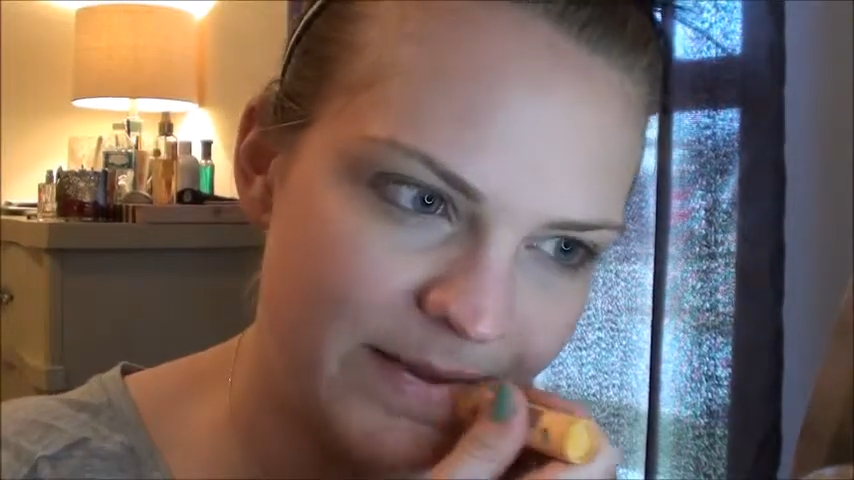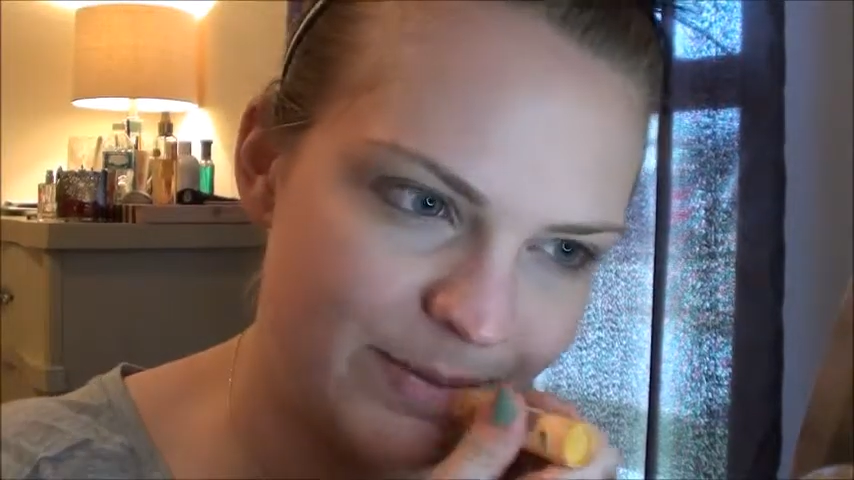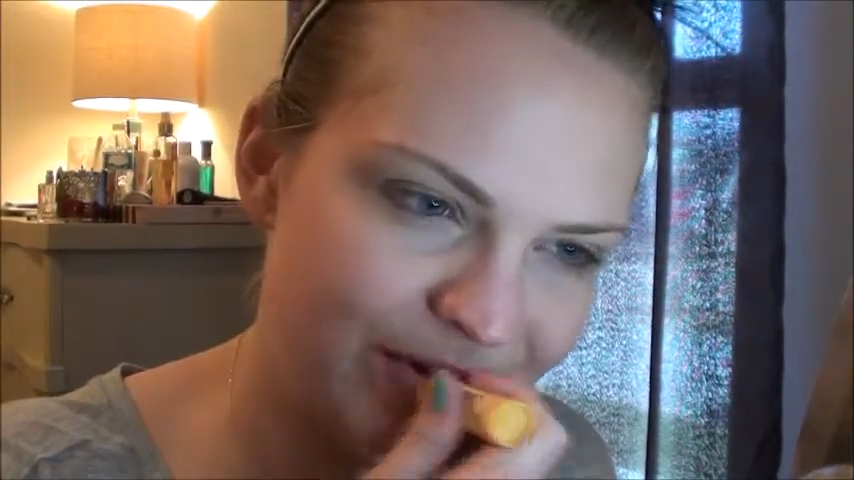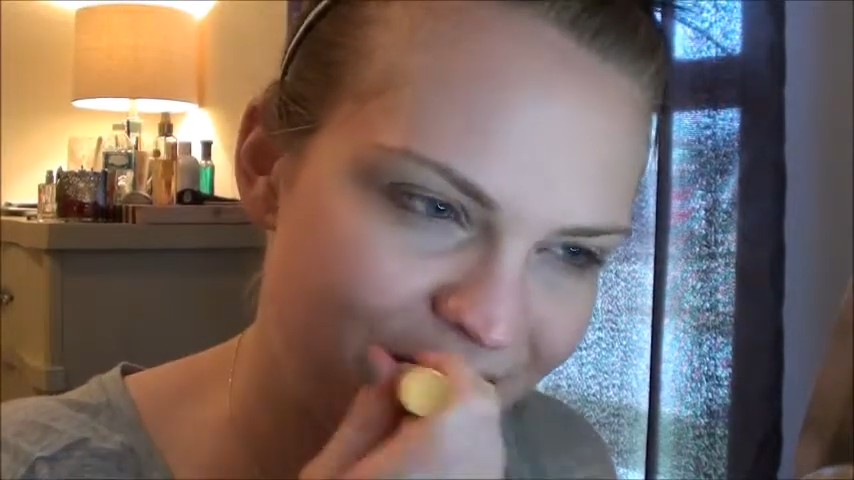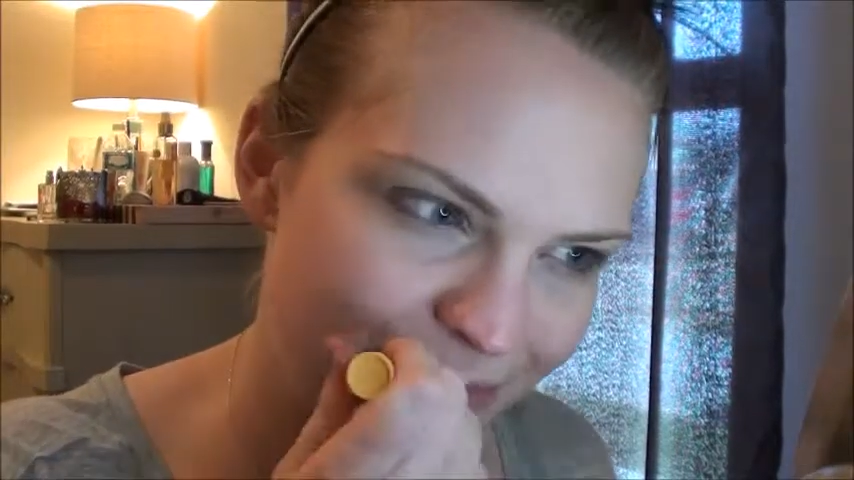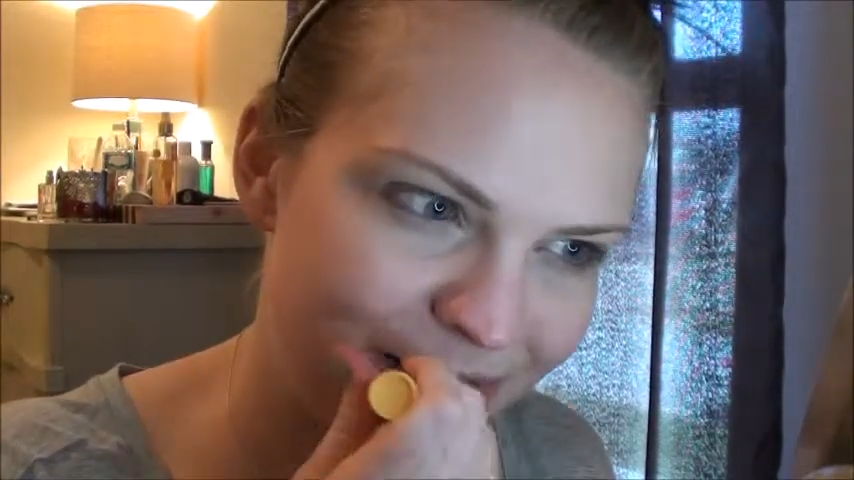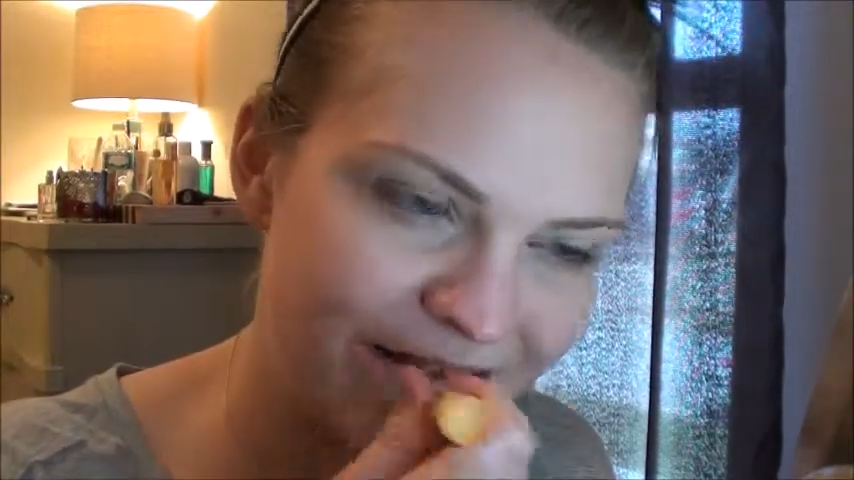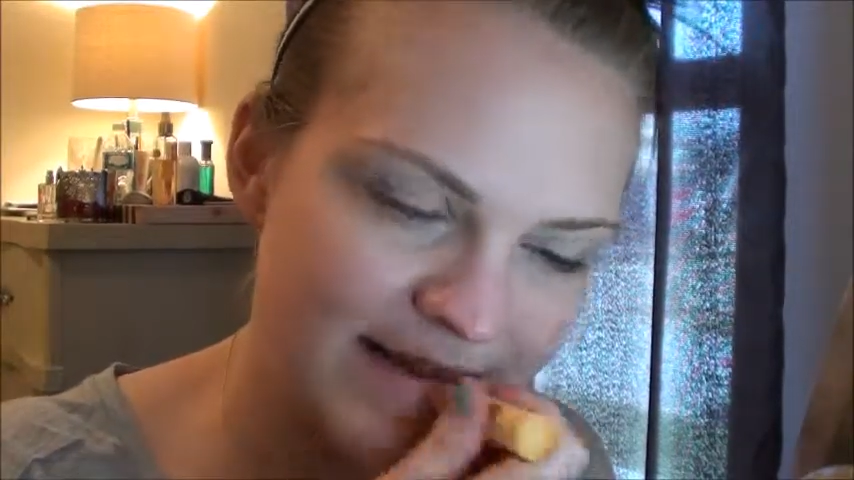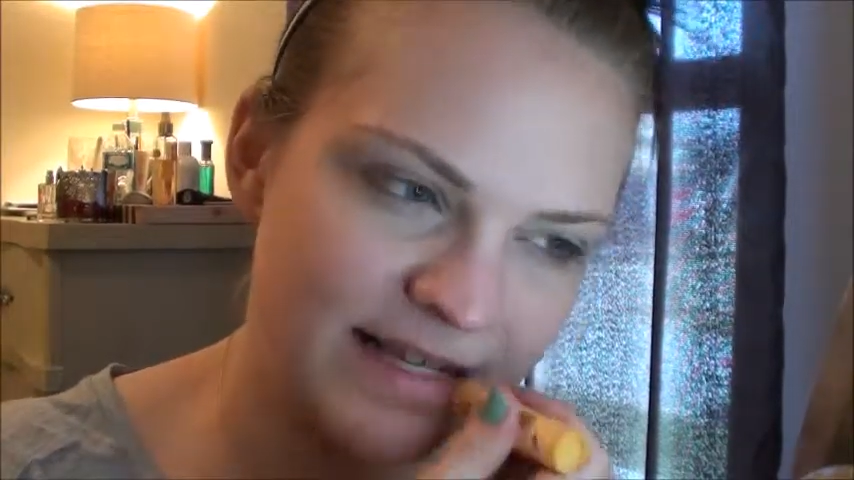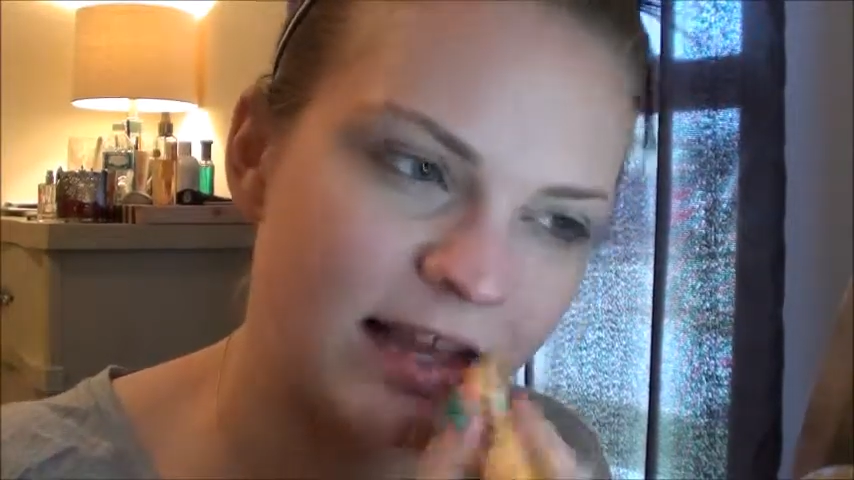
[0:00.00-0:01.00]
Burt's
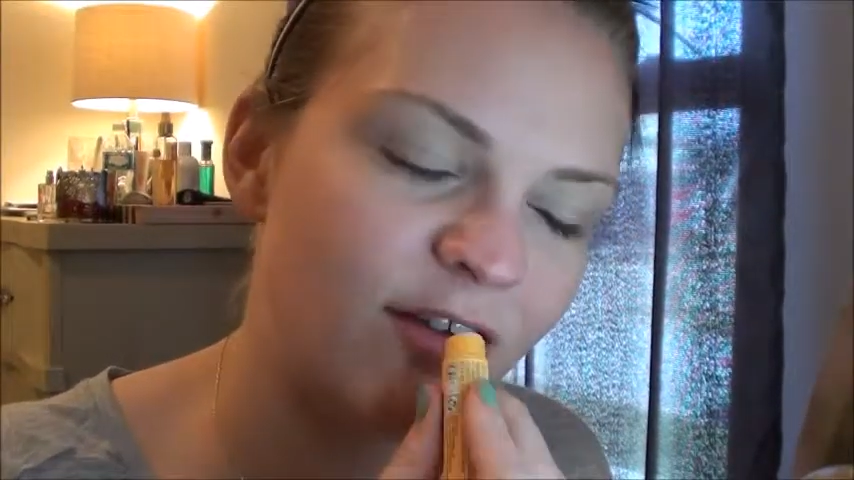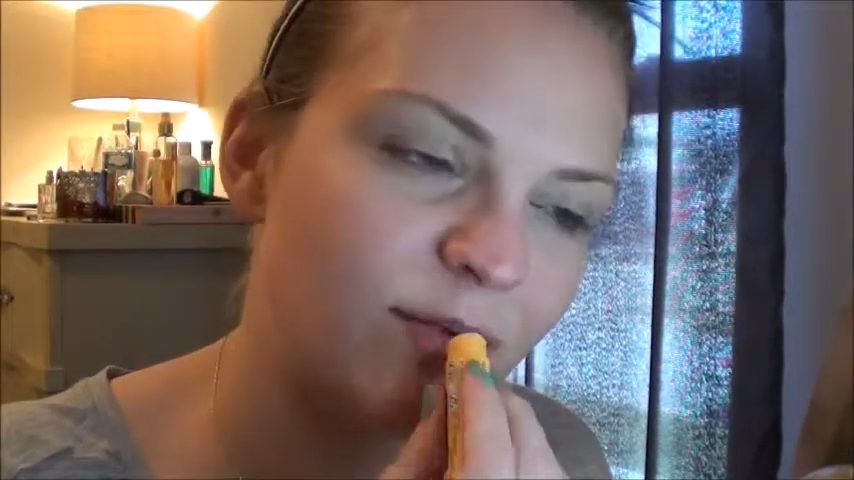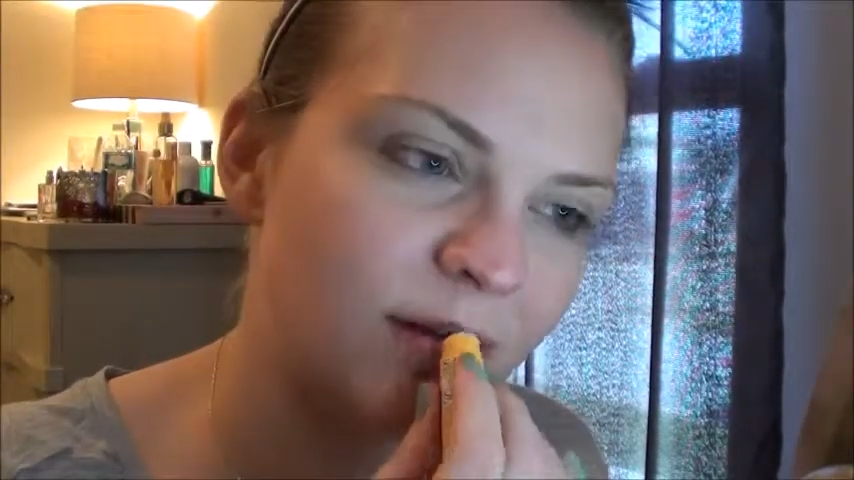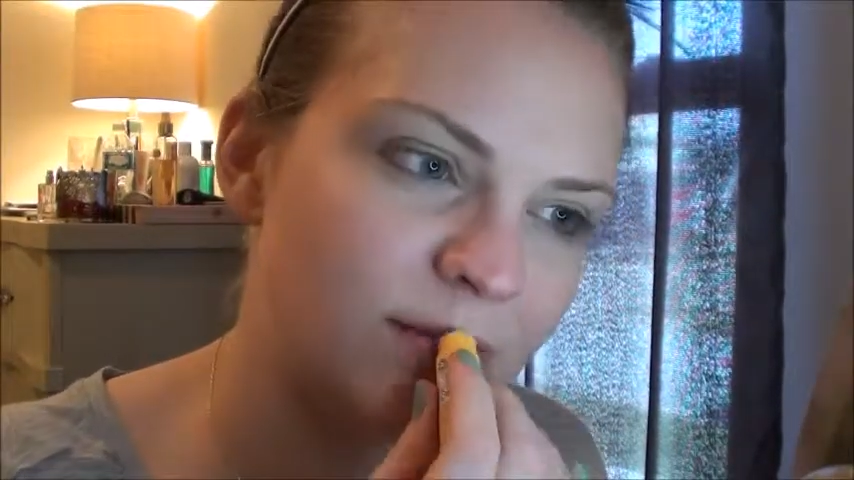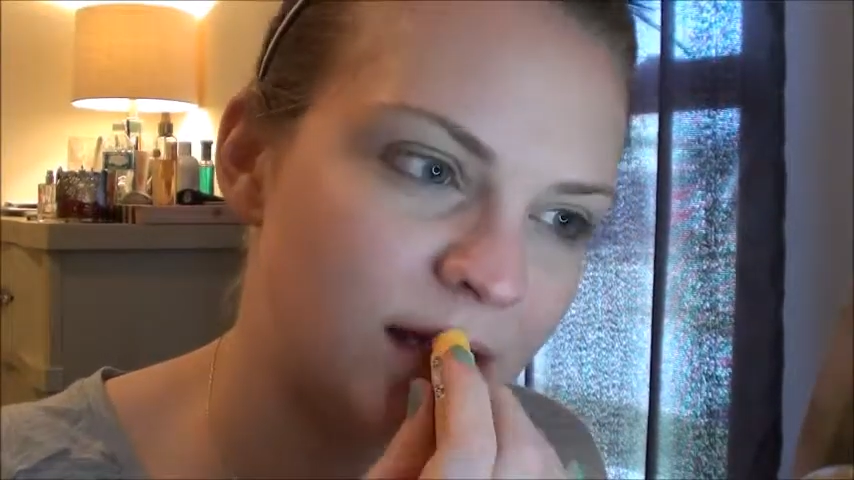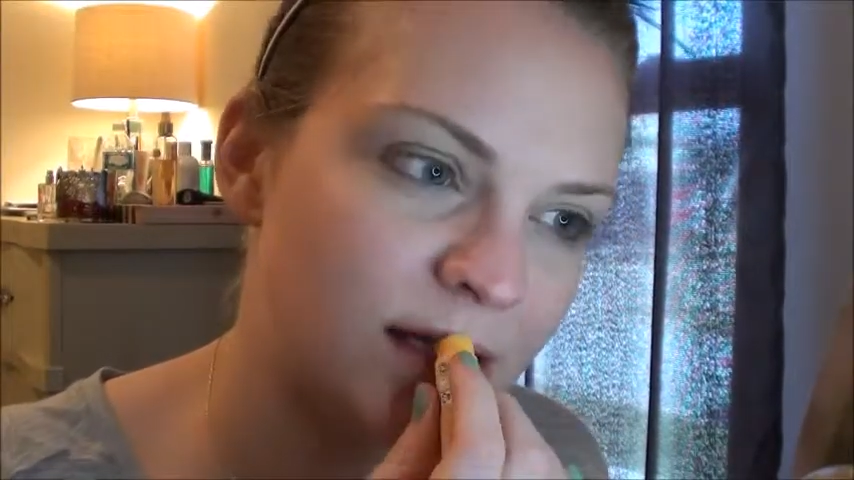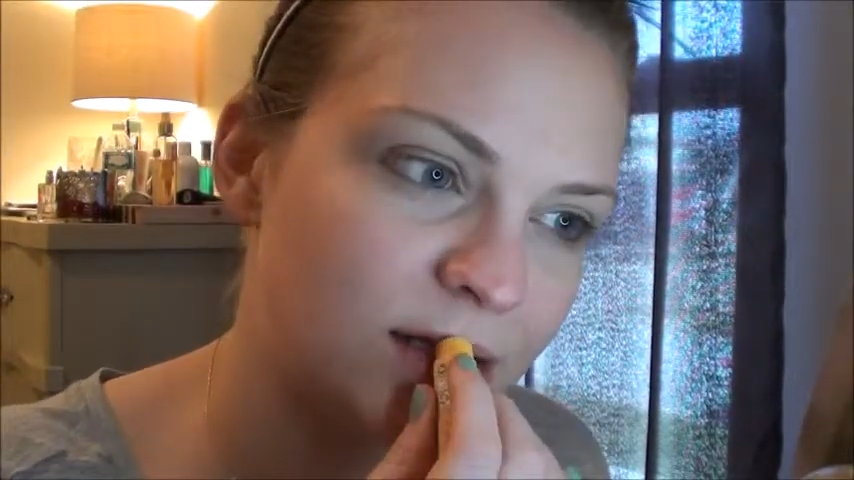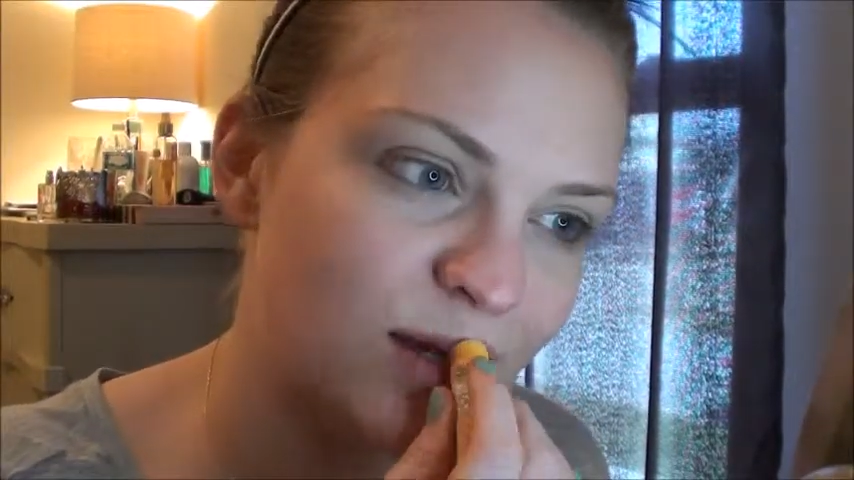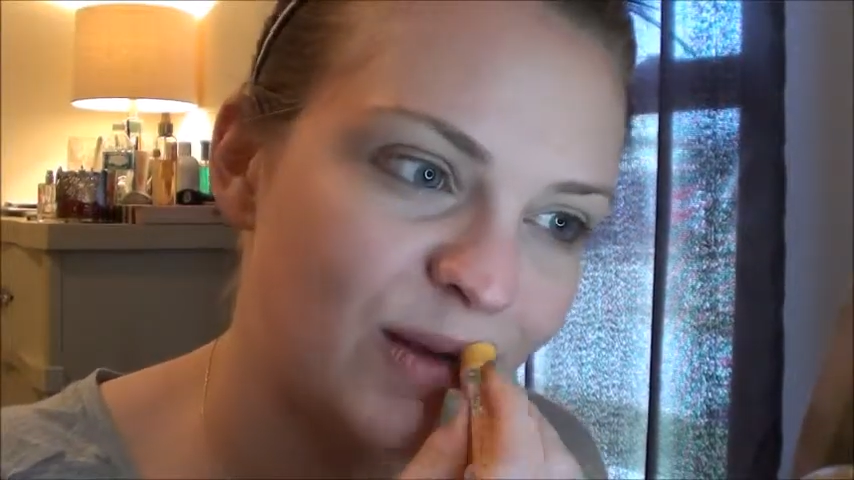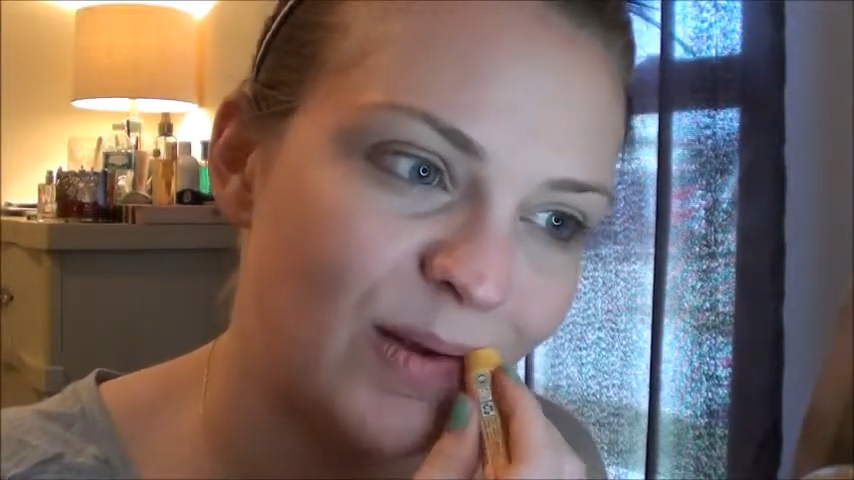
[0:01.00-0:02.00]
Bees, I've been obsessed.